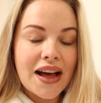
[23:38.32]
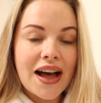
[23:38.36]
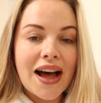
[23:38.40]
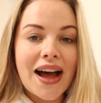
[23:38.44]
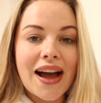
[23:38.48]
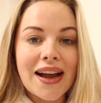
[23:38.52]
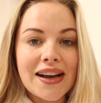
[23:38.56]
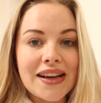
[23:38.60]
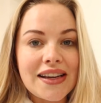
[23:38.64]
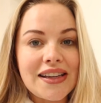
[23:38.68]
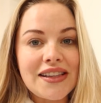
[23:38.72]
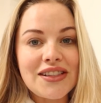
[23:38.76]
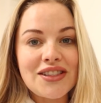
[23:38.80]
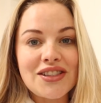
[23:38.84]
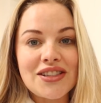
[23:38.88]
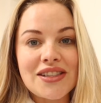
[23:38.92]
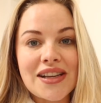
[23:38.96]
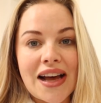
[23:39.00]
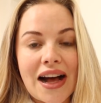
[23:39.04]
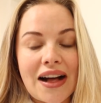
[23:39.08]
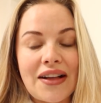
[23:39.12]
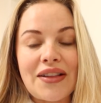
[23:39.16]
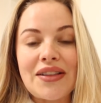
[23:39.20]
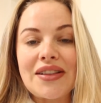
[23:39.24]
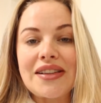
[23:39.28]
I need to
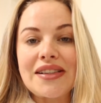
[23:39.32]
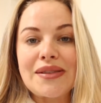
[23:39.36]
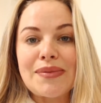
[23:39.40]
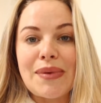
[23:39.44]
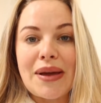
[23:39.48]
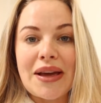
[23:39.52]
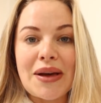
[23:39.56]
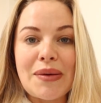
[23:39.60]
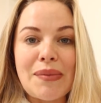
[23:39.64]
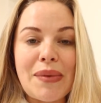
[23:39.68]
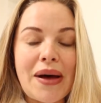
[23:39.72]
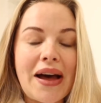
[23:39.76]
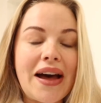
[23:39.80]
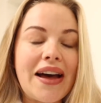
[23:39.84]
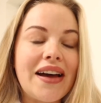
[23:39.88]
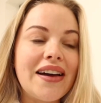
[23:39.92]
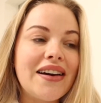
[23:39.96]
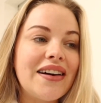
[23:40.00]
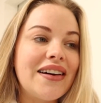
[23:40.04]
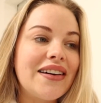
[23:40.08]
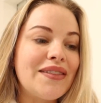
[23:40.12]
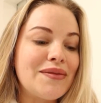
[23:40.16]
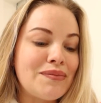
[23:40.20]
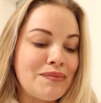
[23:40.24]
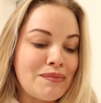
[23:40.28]
tackle this makeup bag.